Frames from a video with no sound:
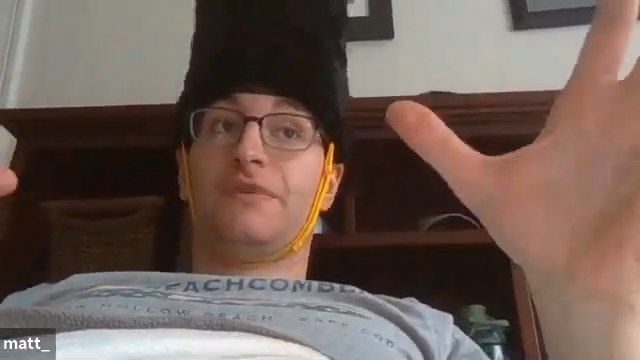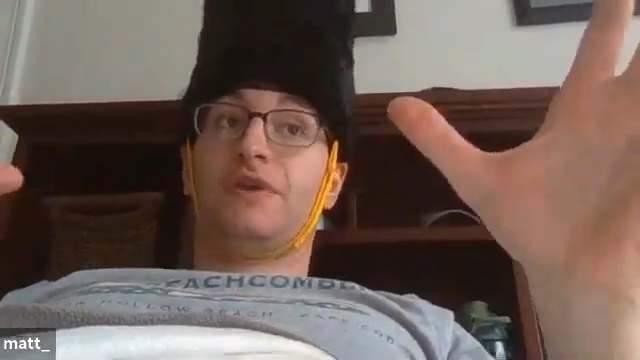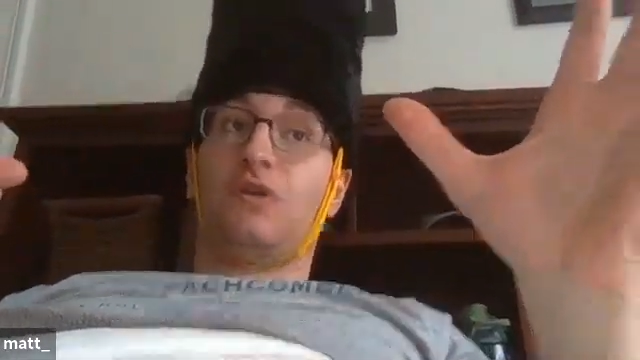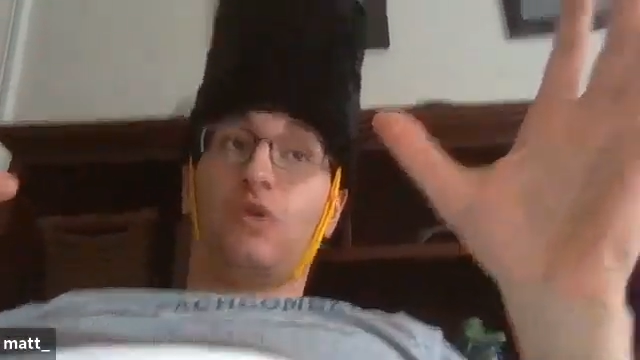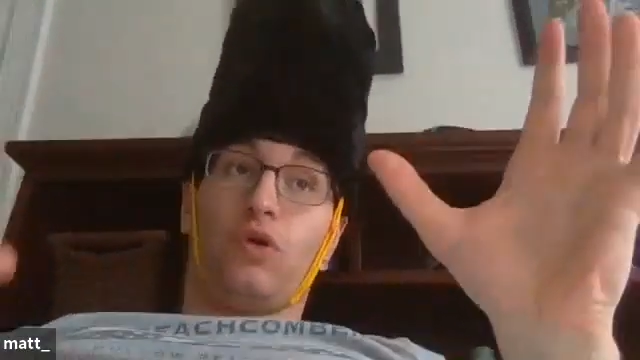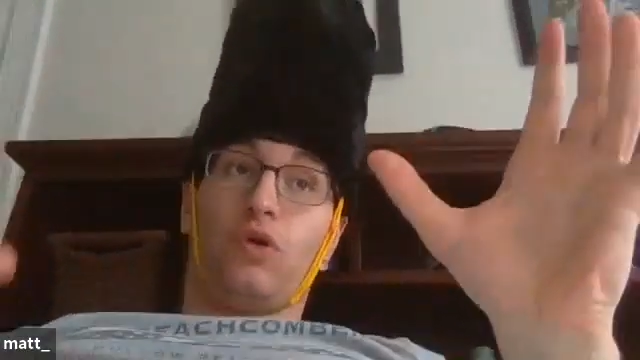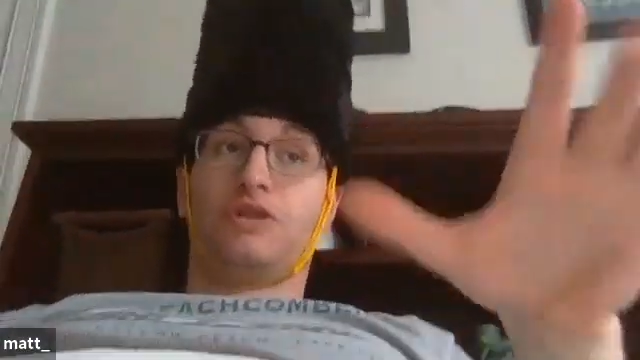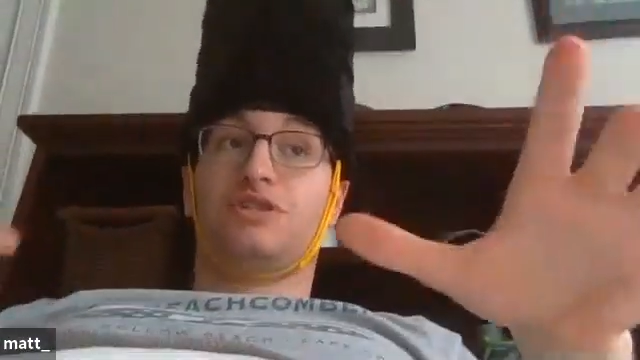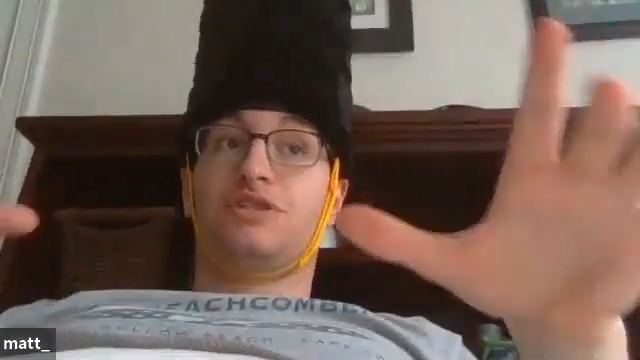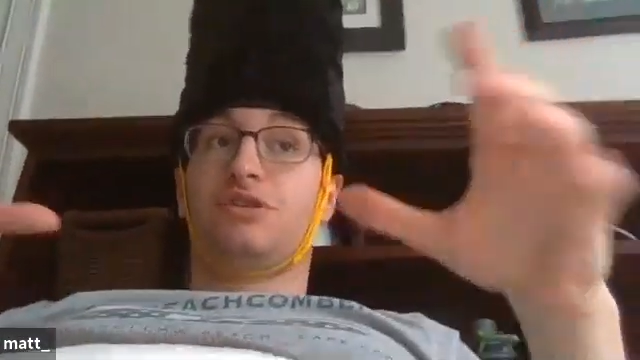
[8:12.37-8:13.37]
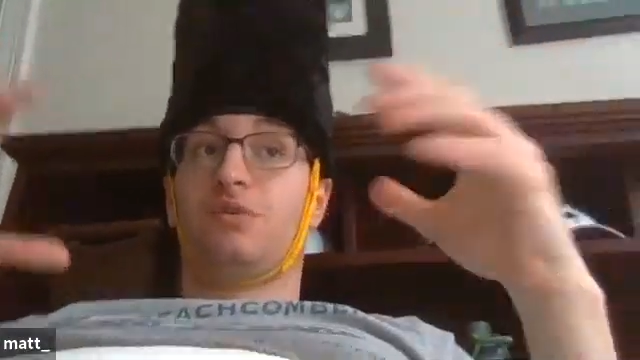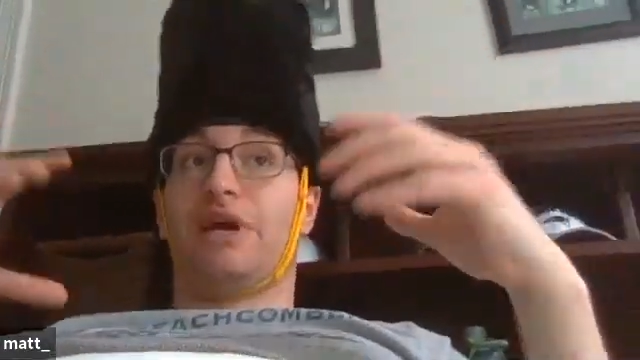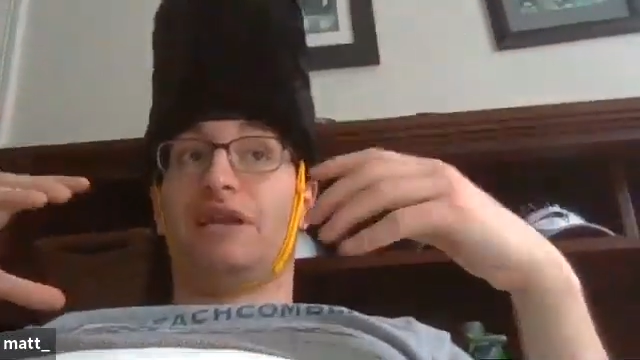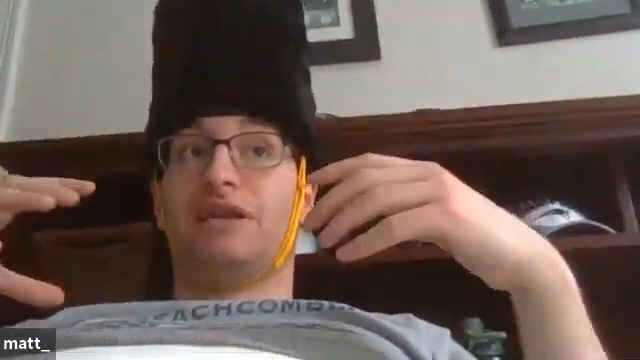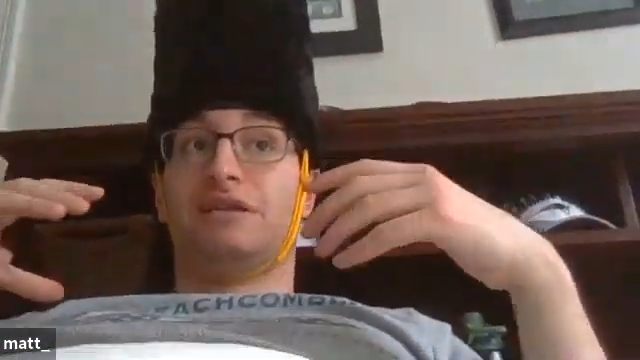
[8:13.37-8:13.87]
in accordance to
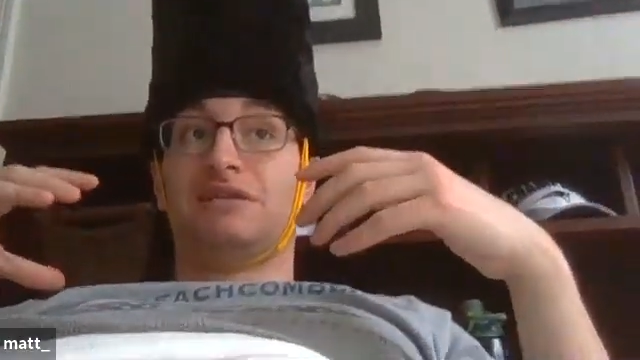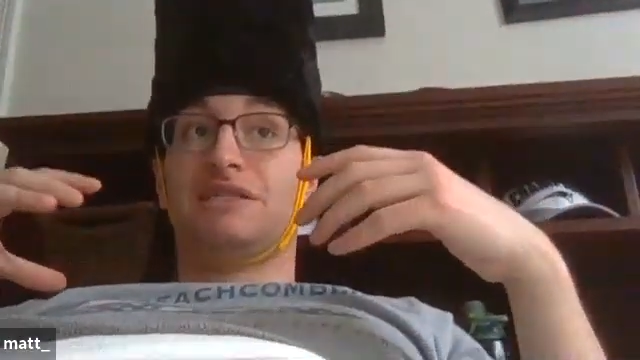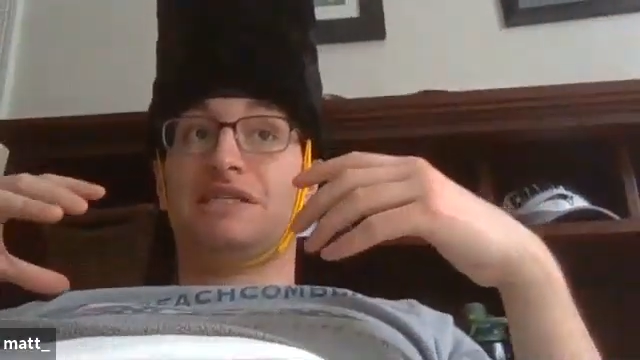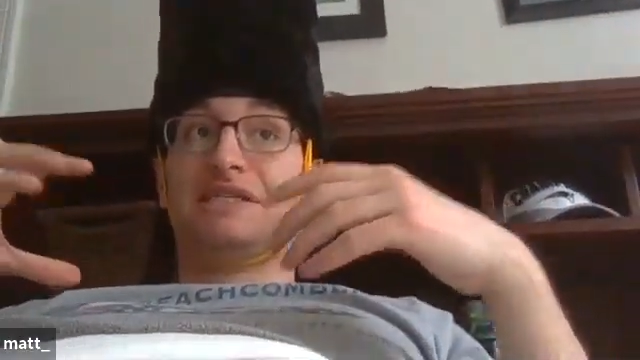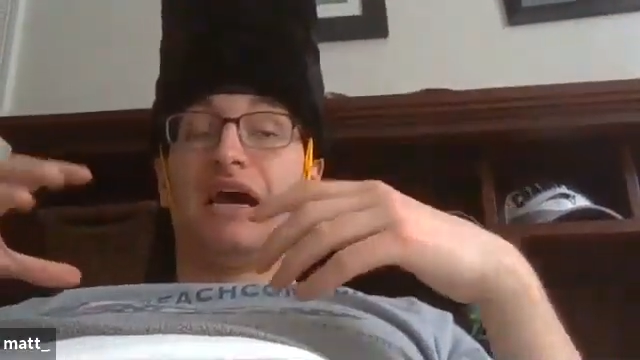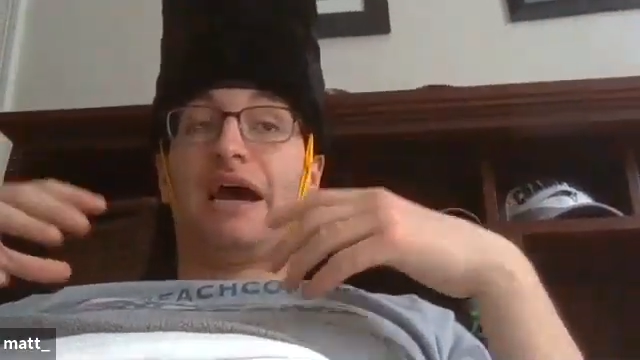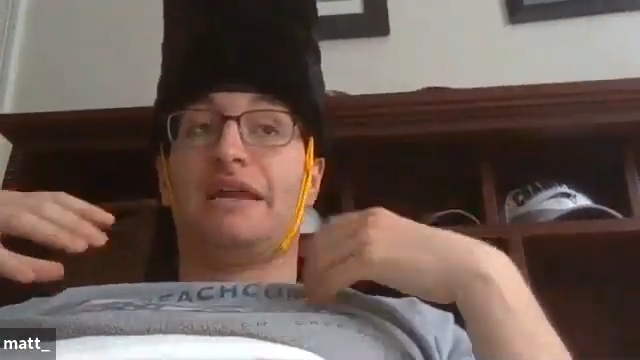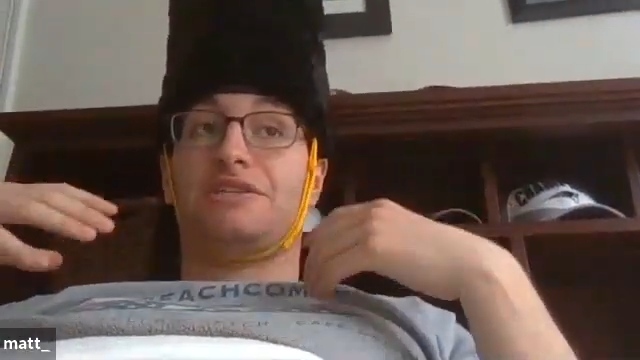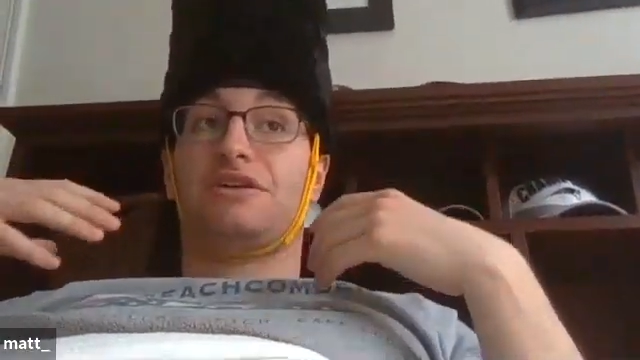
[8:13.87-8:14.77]
when society